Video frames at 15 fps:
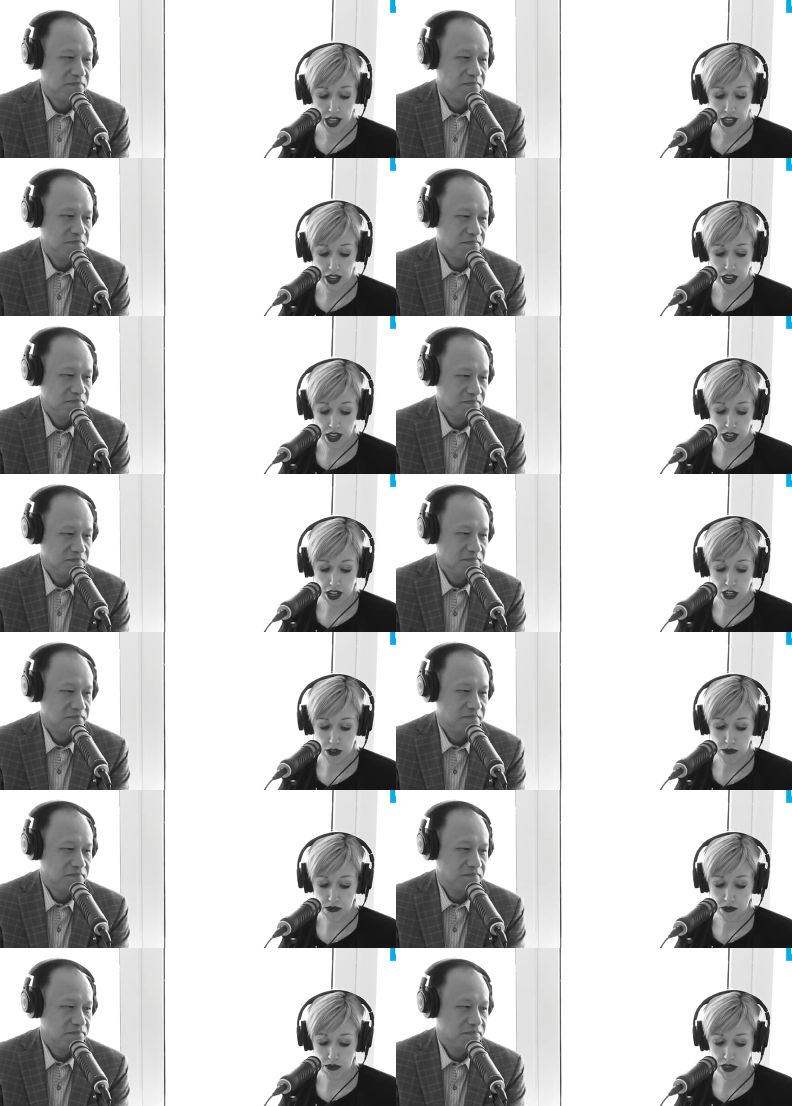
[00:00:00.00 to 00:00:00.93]
Speaker 1: Yep.
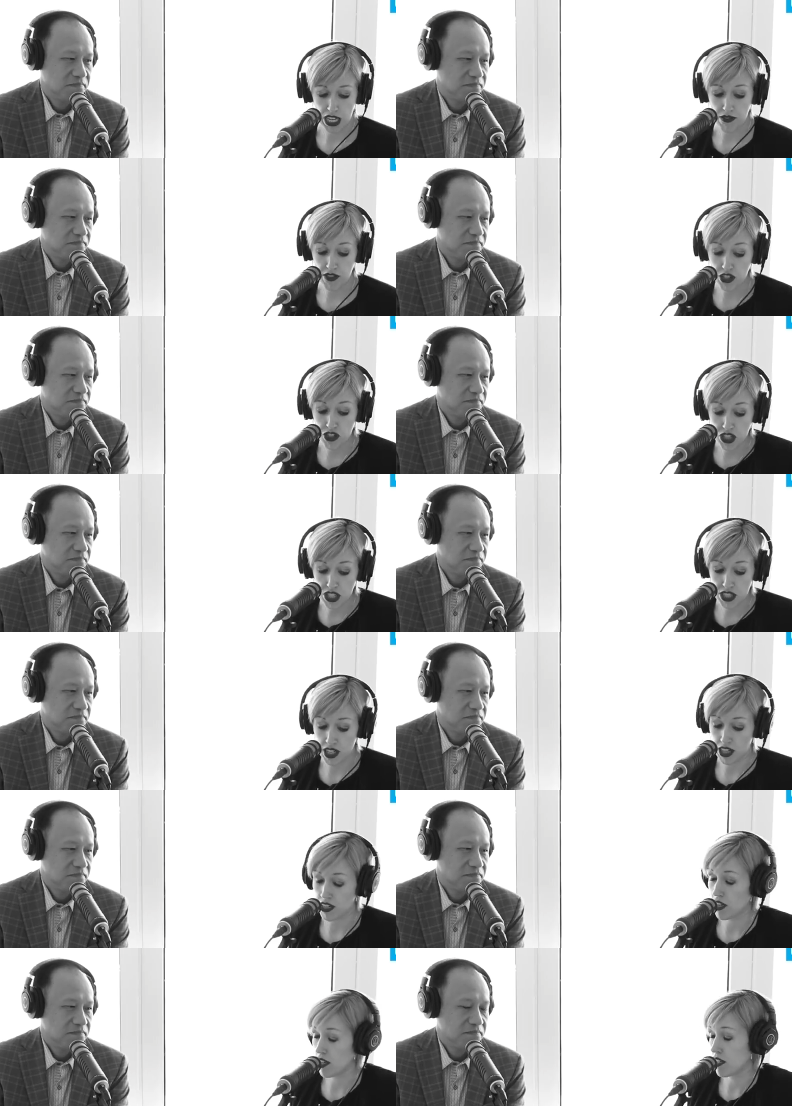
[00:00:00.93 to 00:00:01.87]
AVG
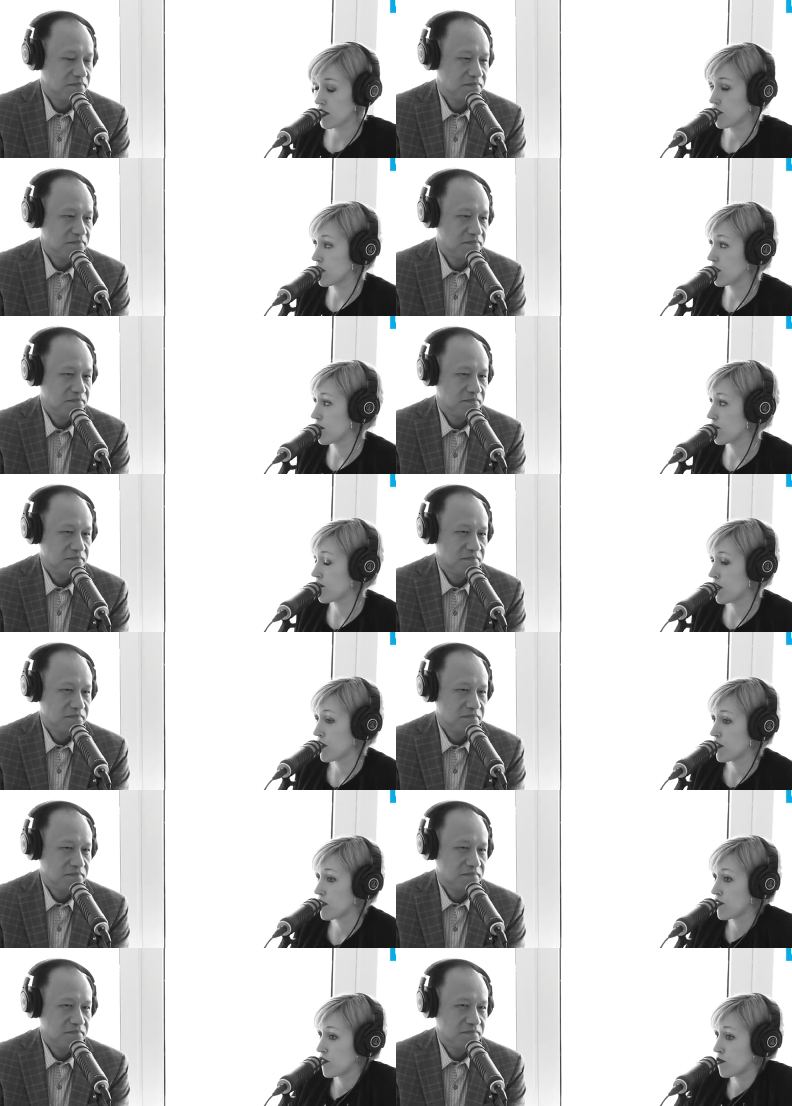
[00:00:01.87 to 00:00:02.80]
Technologies, the
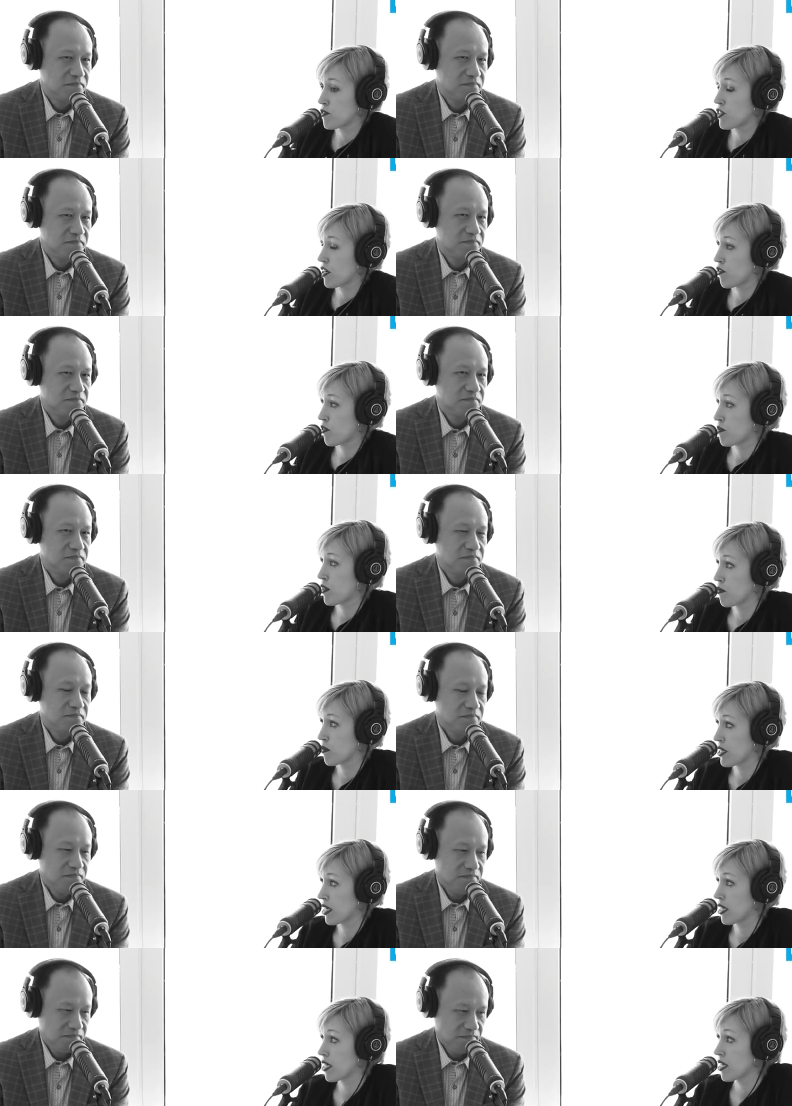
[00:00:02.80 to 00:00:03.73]
founder is from Czech
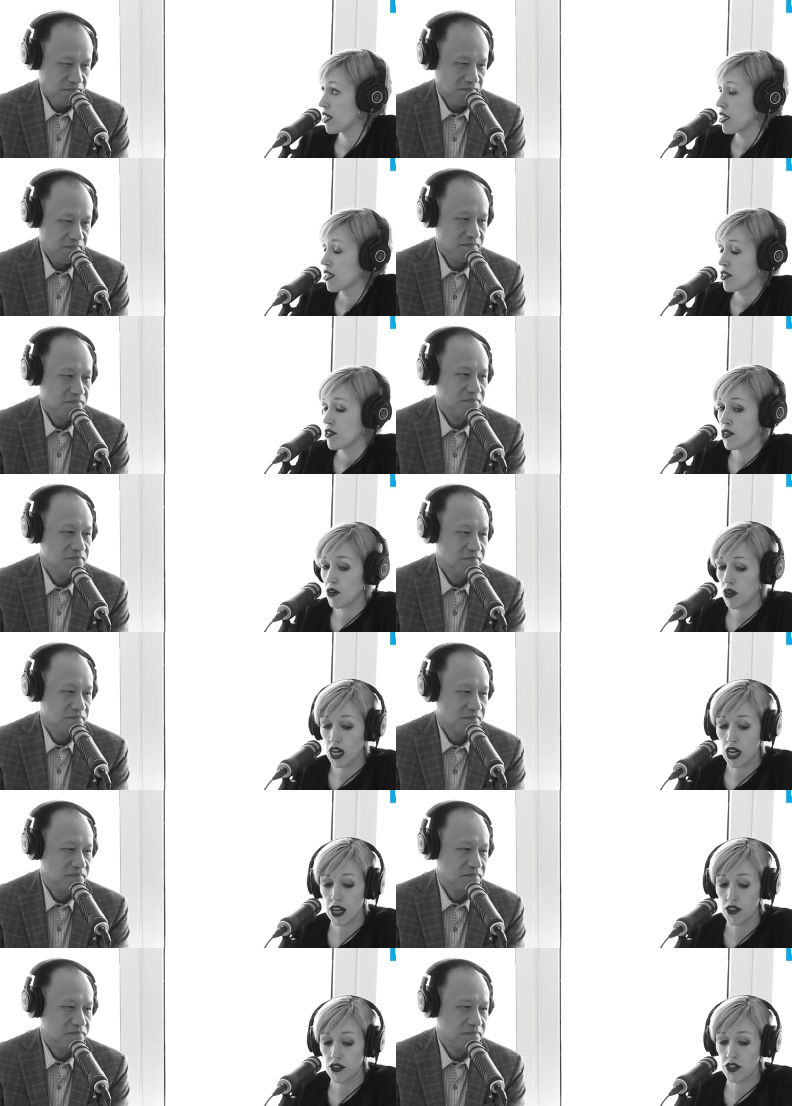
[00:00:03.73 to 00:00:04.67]
Republic. Mm-hmm. So
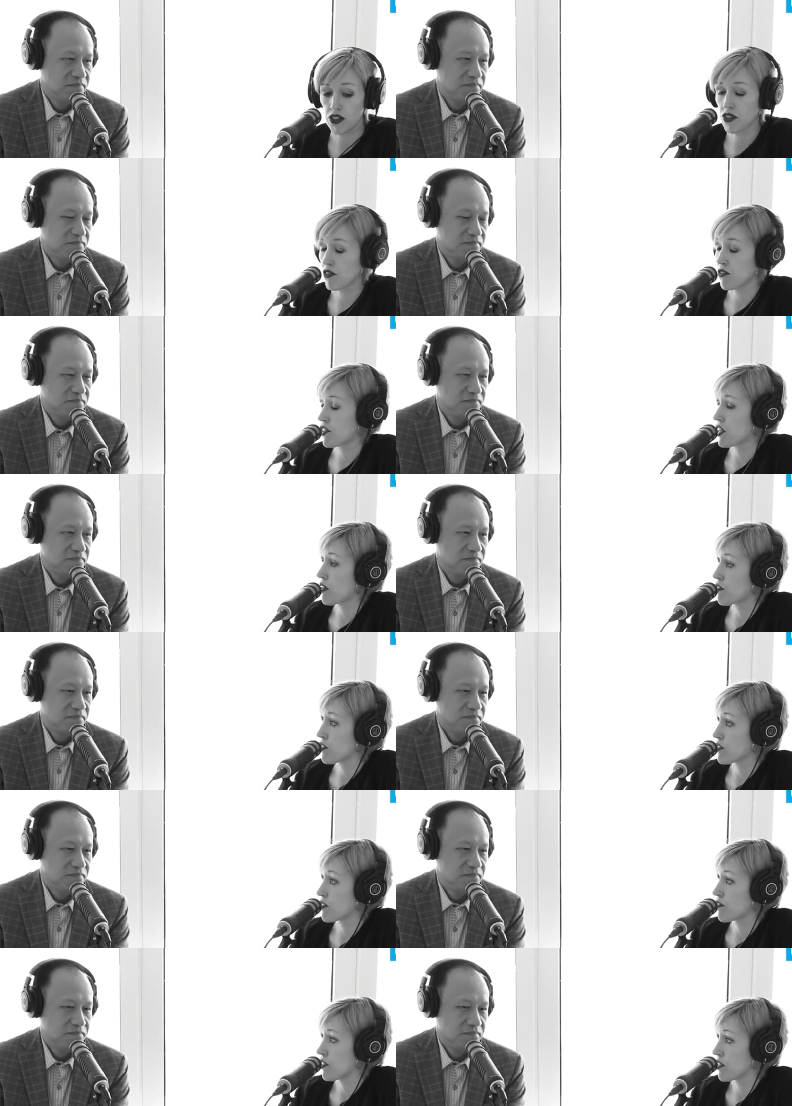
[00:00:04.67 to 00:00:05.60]
it's a
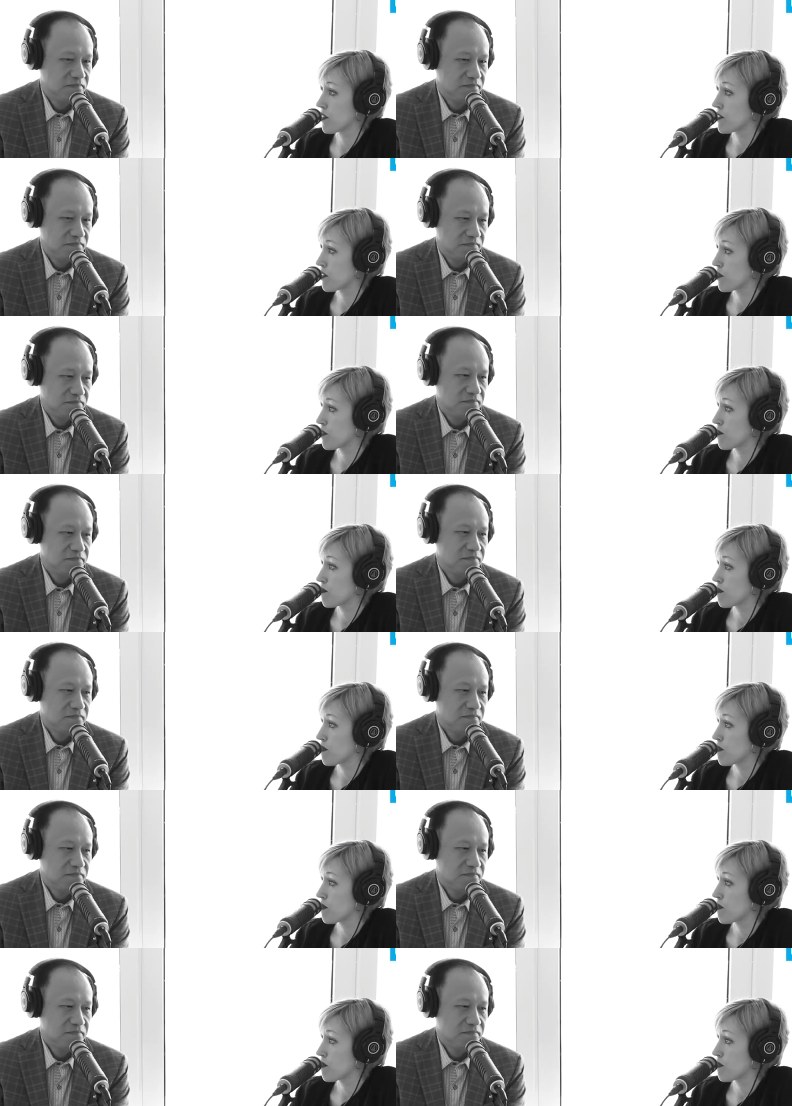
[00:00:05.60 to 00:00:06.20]
diverse field too,